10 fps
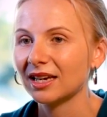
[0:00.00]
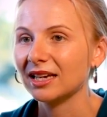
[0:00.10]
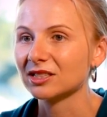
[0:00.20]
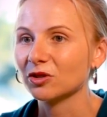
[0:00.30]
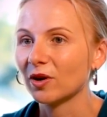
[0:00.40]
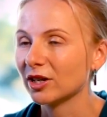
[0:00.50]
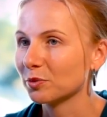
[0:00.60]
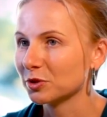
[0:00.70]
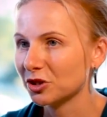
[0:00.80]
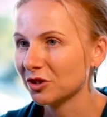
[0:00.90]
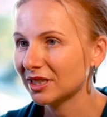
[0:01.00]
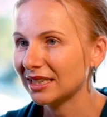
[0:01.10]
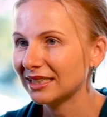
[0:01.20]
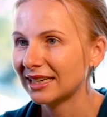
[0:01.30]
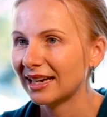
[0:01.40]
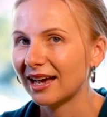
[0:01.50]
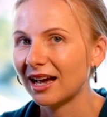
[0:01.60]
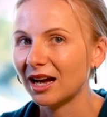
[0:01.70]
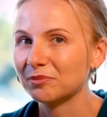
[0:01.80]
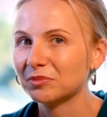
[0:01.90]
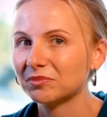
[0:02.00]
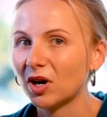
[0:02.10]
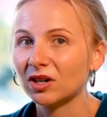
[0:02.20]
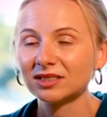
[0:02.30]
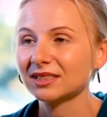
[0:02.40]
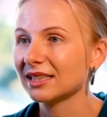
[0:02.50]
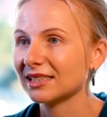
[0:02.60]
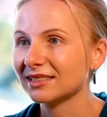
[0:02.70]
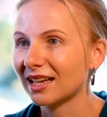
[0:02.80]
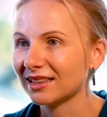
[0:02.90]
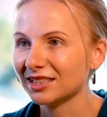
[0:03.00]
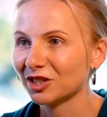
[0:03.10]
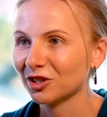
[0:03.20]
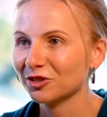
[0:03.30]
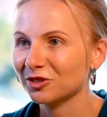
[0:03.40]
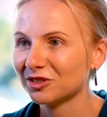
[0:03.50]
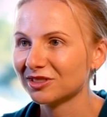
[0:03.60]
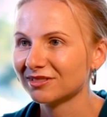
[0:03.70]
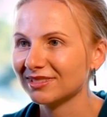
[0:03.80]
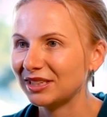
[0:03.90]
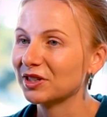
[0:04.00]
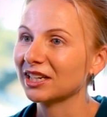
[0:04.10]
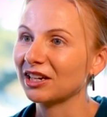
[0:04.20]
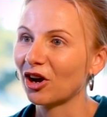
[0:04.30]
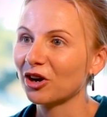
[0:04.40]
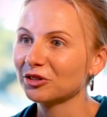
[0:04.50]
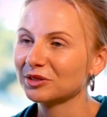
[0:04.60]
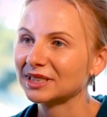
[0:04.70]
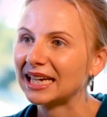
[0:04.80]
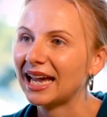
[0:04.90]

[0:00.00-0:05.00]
It's a great opportunity. Honestly, there's nothing to lose giving it a go.